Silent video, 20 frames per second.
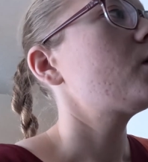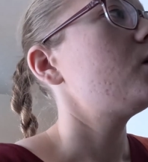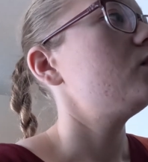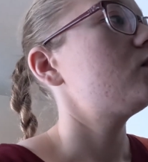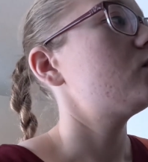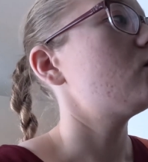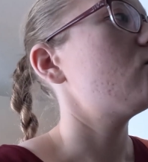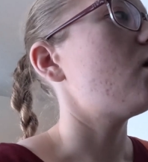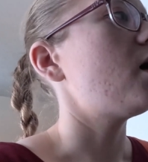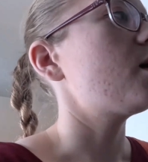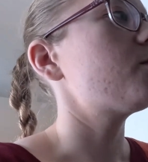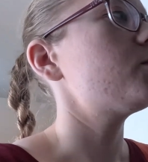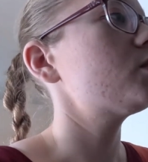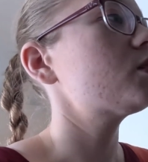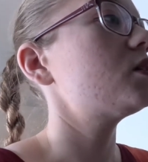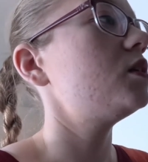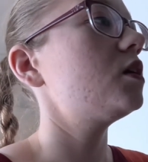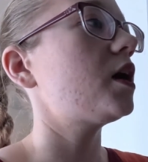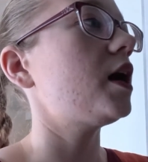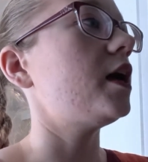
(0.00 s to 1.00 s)
So I'm just
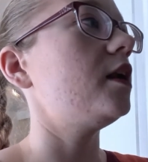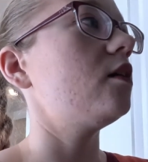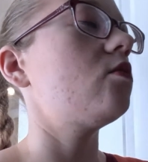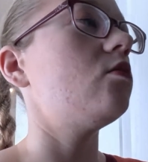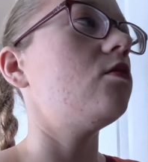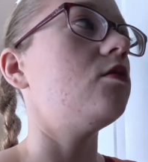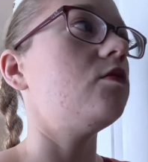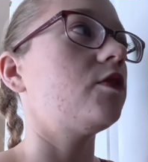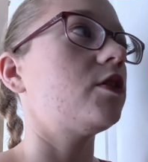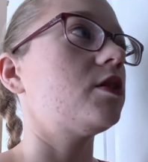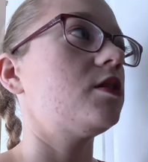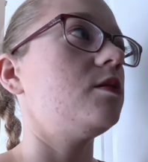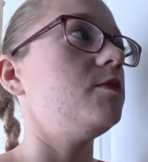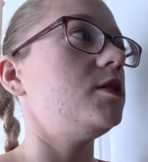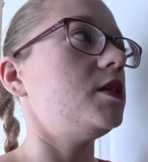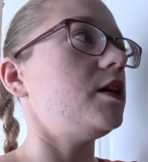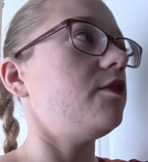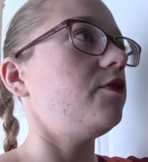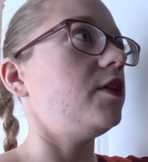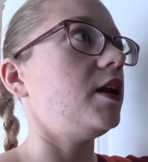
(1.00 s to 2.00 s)
gonna kind of go over some
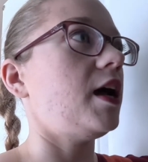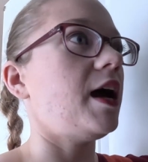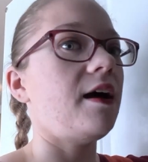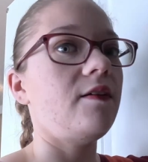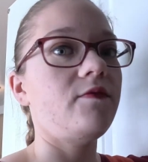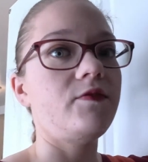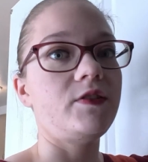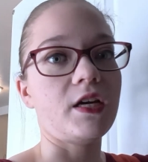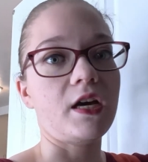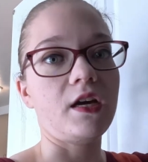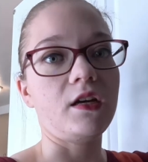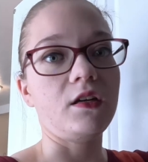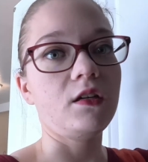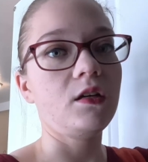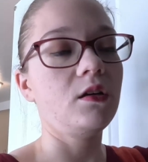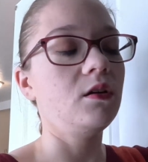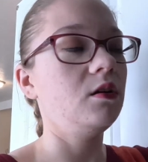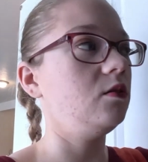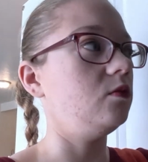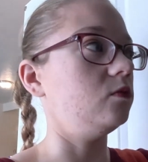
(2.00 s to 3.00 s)
stuff that I've done
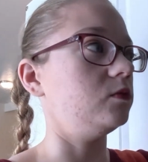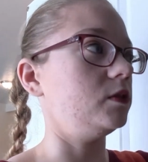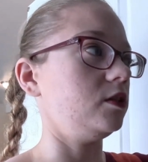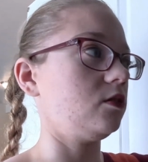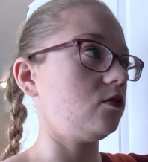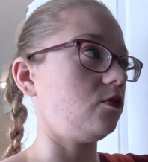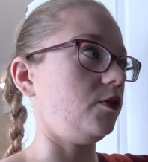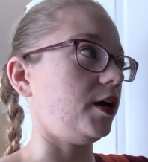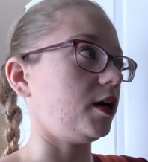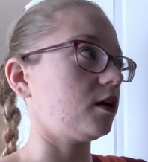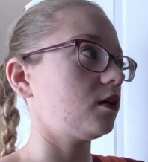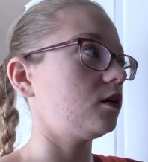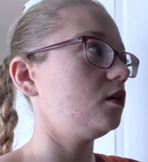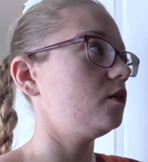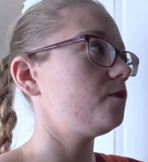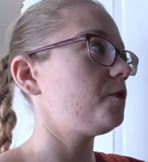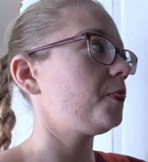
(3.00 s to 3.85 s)
real quick.